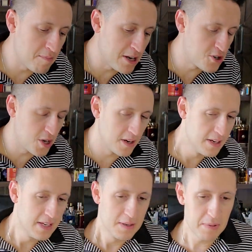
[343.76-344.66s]
mention
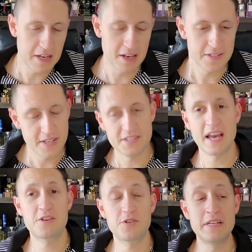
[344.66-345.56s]
because this
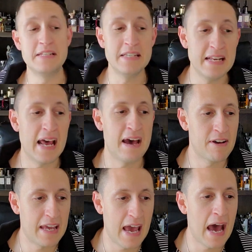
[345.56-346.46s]
actually did
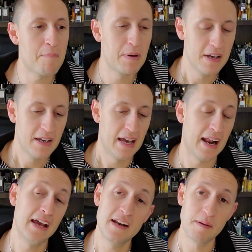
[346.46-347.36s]
have a cap
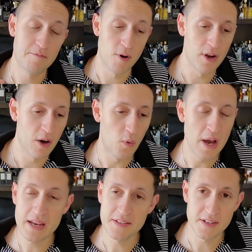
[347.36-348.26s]
and I ended up throwing it
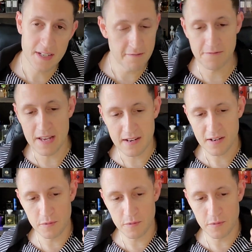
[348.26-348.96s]
away because it didn't fit.